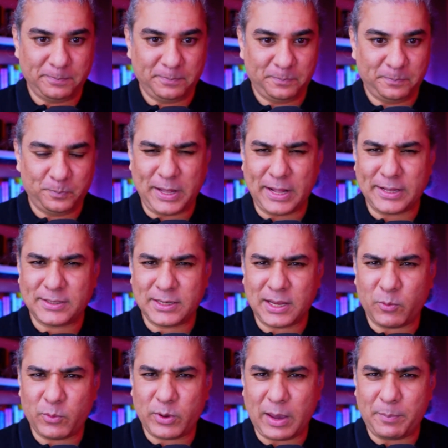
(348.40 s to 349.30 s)
That's
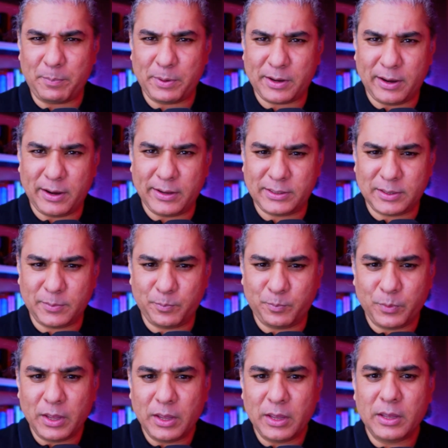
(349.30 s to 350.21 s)
how capitalism
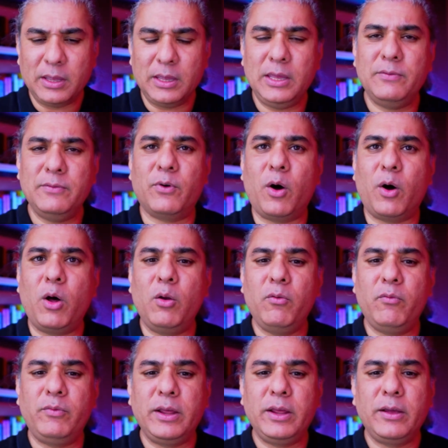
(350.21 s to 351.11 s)

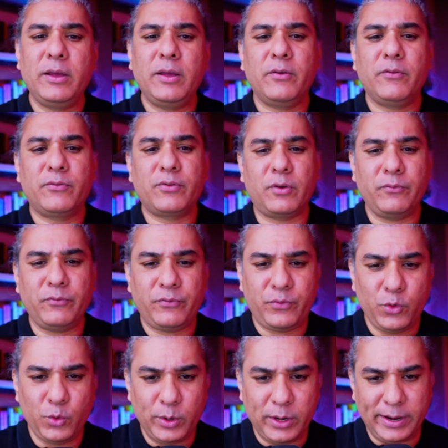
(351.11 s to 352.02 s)
evolved from
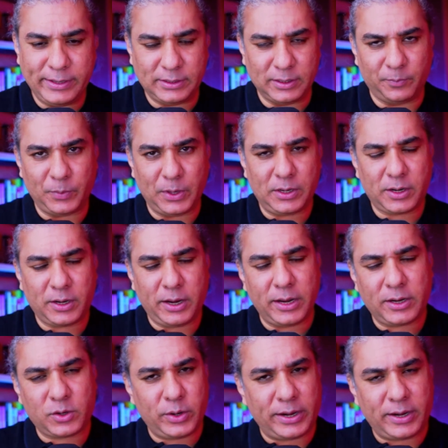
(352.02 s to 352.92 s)
feudalism. And
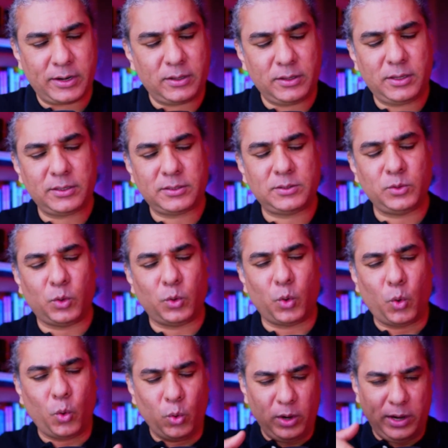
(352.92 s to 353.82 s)
it created this
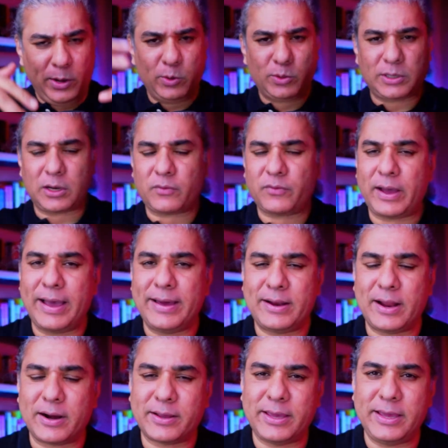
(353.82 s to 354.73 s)
whole new set of
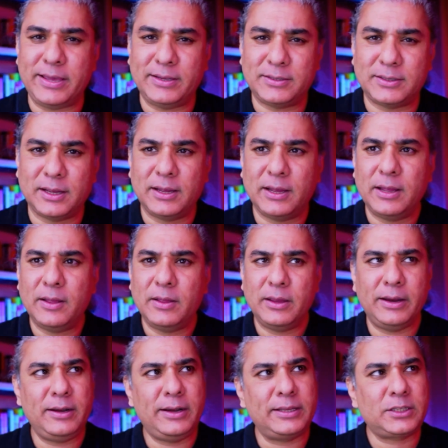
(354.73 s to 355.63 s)
hierarchies.
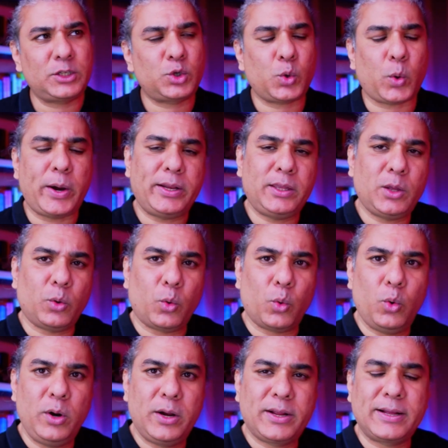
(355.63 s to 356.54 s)
It destroyed the
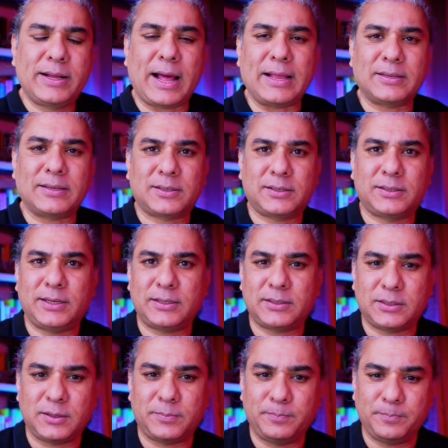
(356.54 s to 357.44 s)
old caste
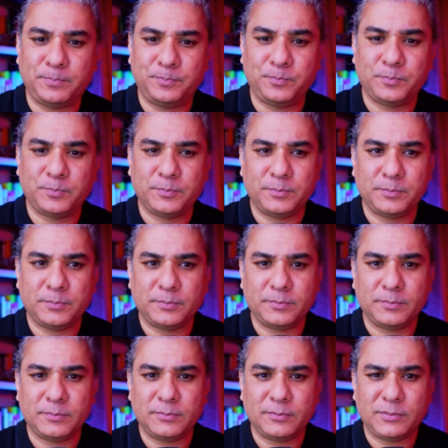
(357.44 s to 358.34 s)
system
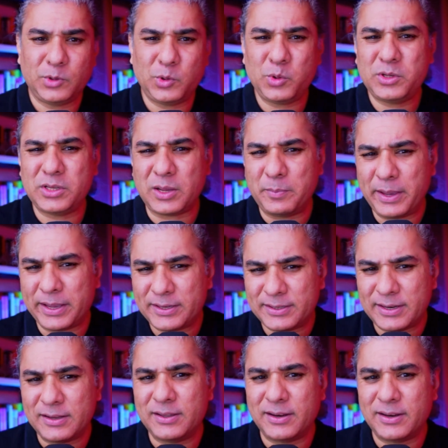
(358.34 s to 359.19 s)
to some extent.